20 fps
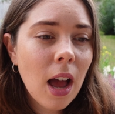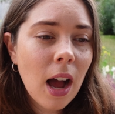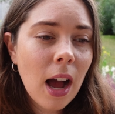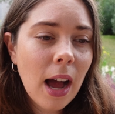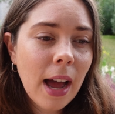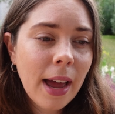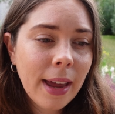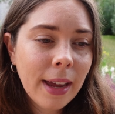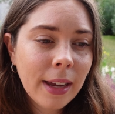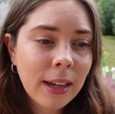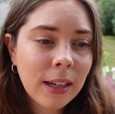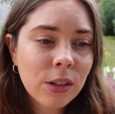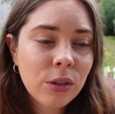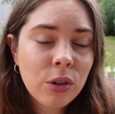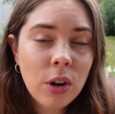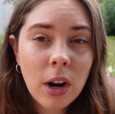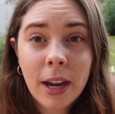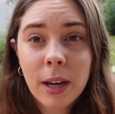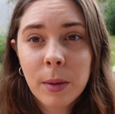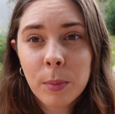I
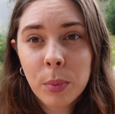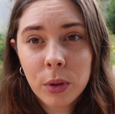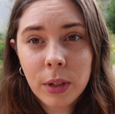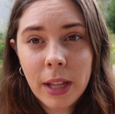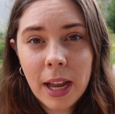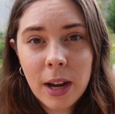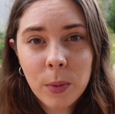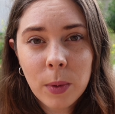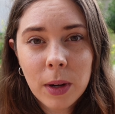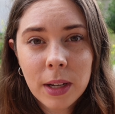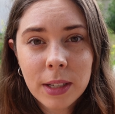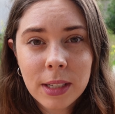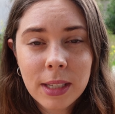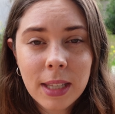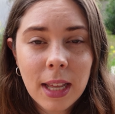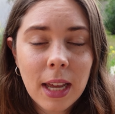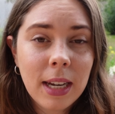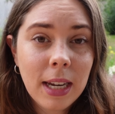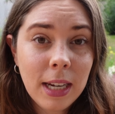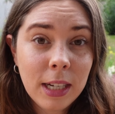try and pull out ones
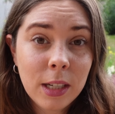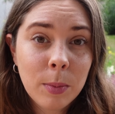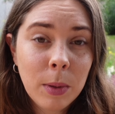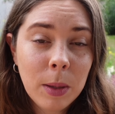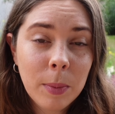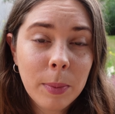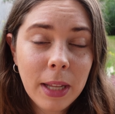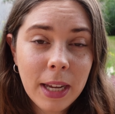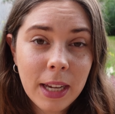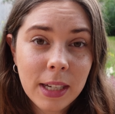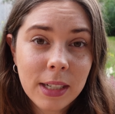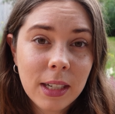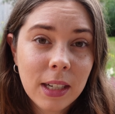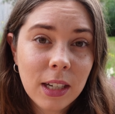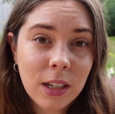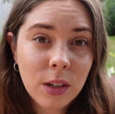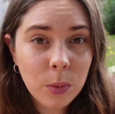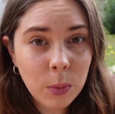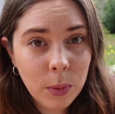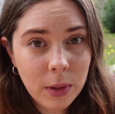that need to be
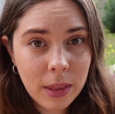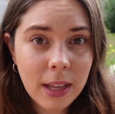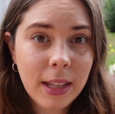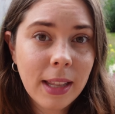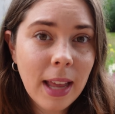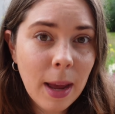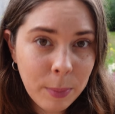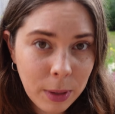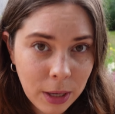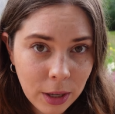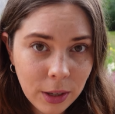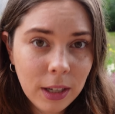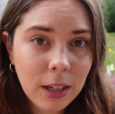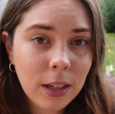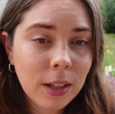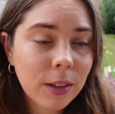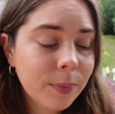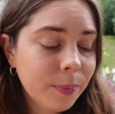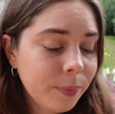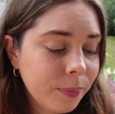planted within that
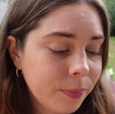period.